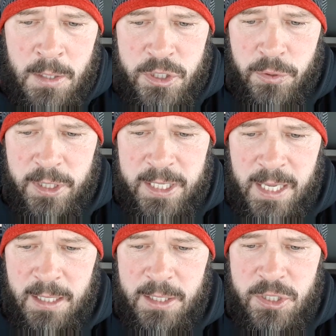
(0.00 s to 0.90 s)
So the
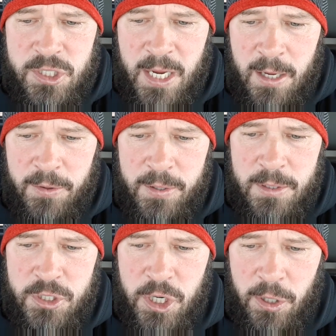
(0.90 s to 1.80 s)
king of the south
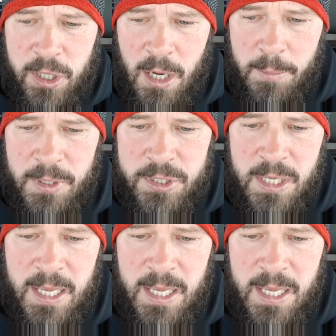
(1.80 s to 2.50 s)
shall come into